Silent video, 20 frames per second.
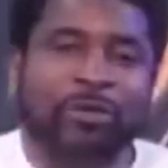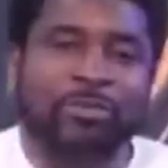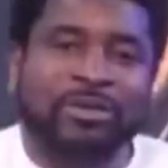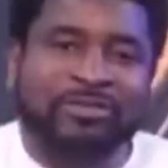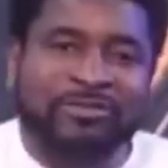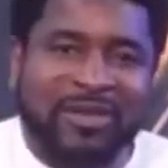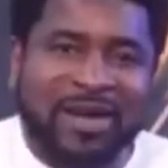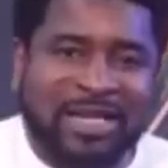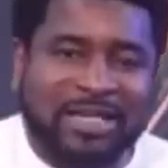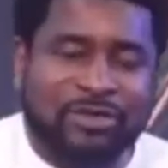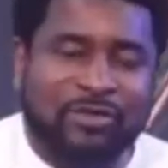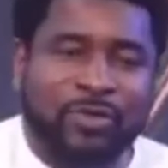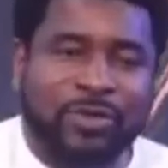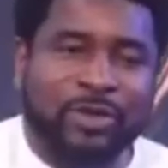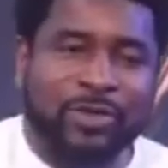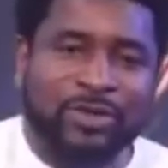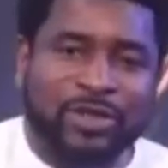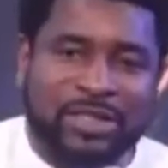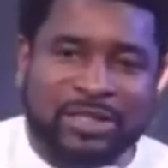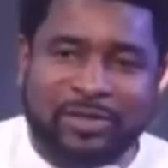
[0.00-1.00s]
the facts of what they
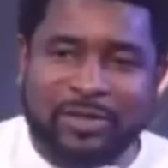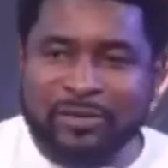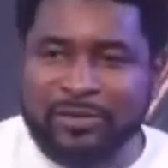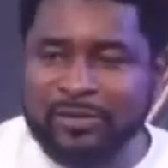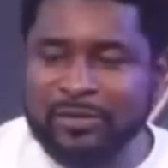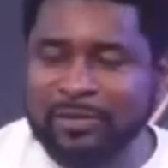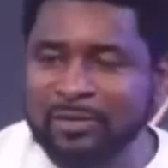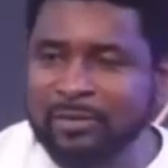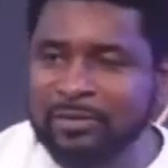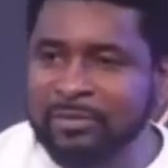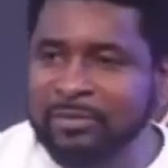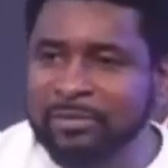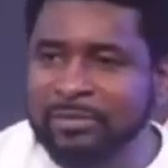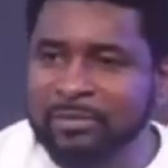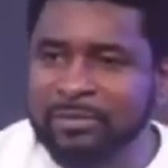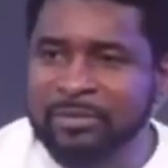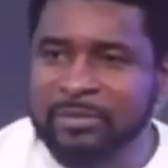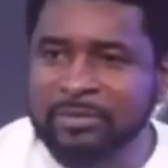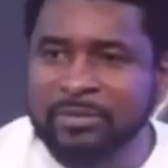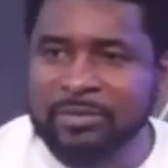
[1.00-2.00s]
want to discuss.
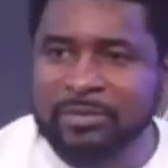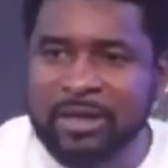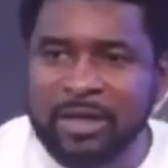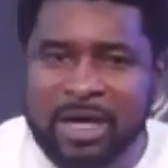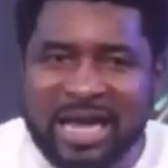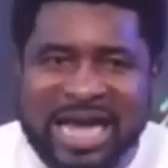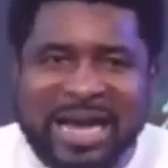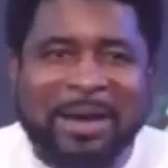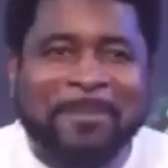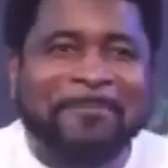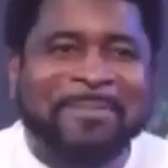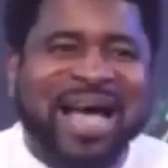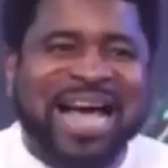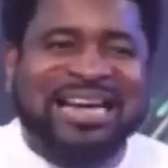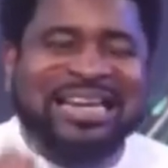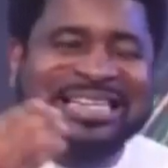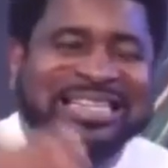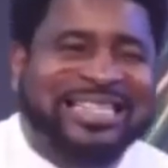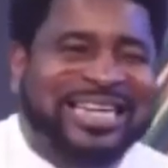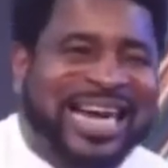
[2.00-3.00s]
Men
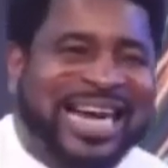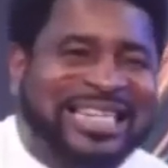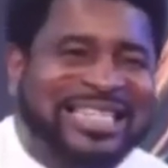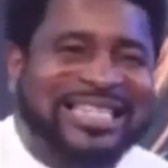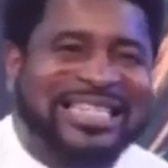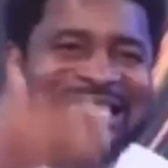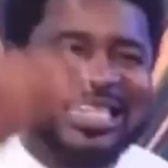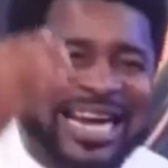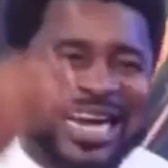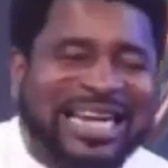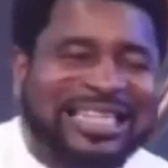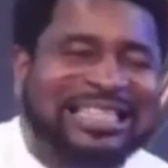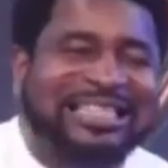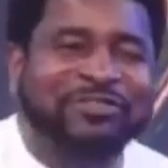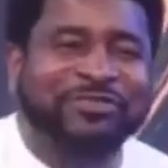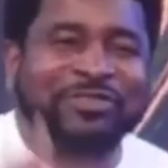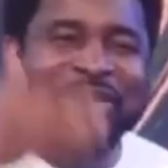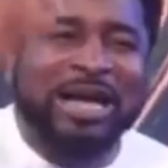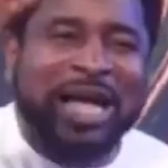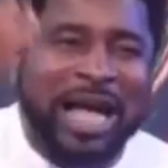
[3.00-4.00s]
dread
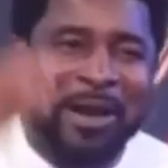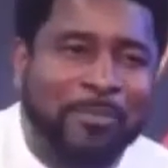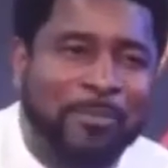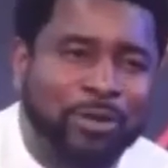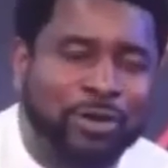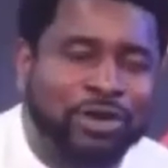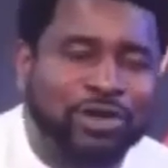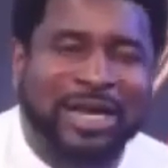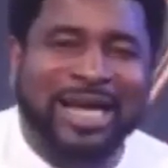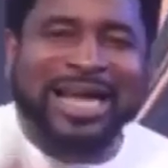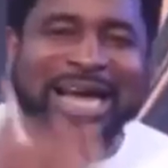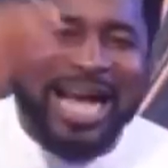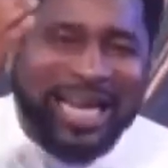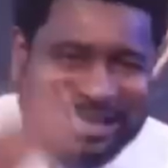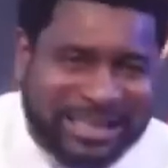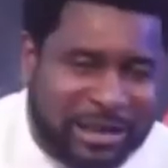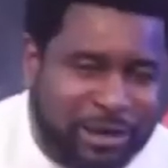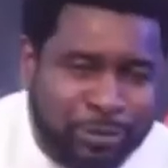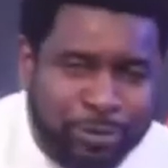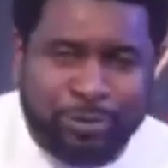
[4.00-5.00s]
negative emotional
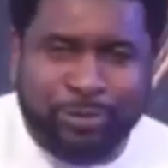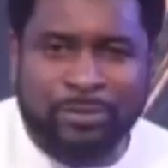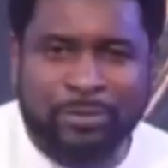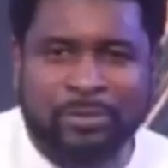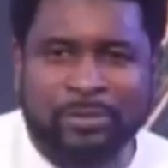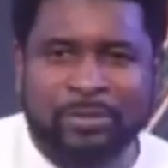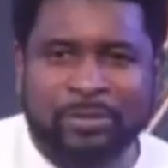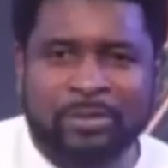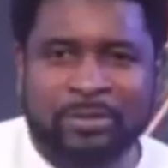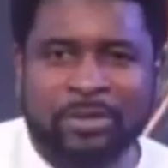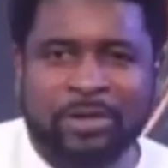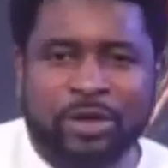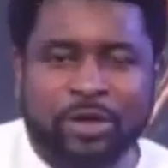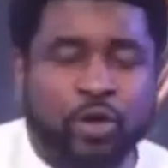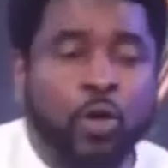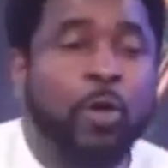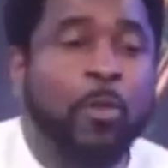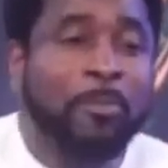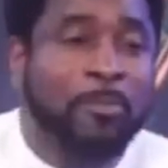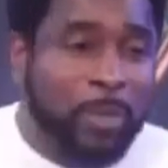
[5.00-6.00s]
attitude.
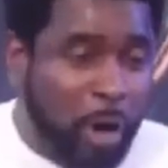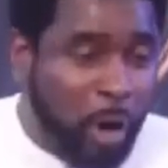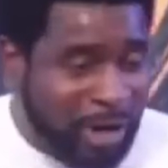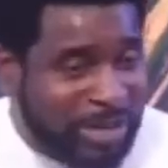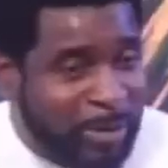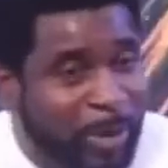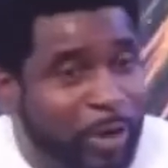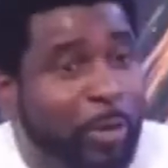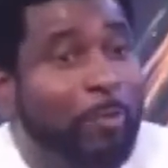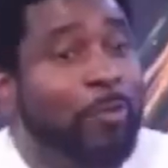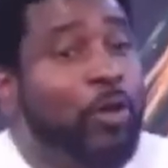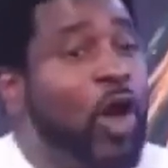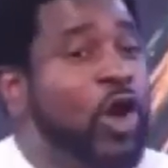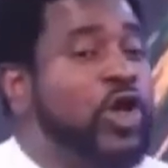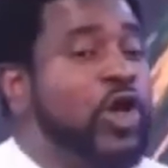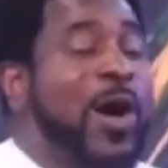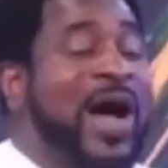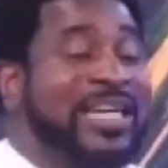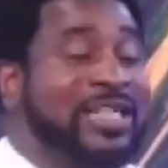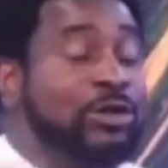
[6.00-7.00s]
So because they want to block
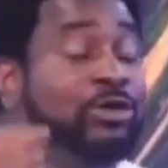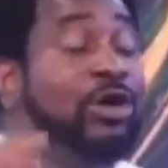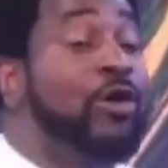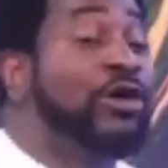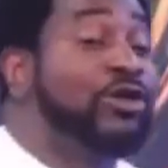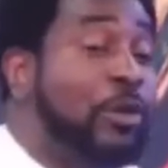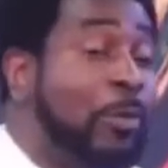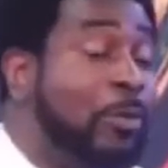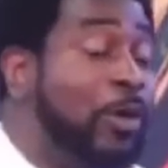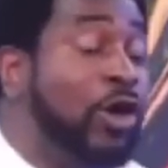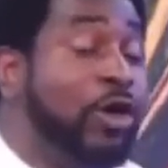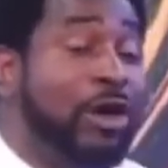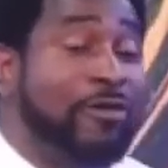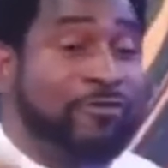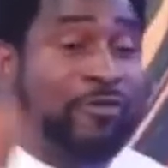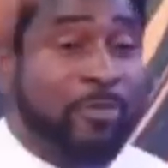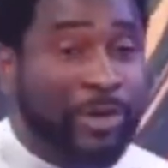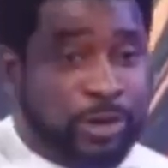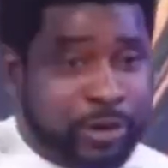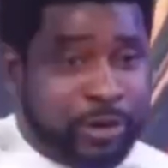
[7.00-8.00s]
your attitude, they also block your
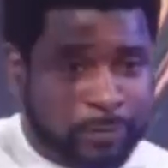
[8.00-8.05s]
information.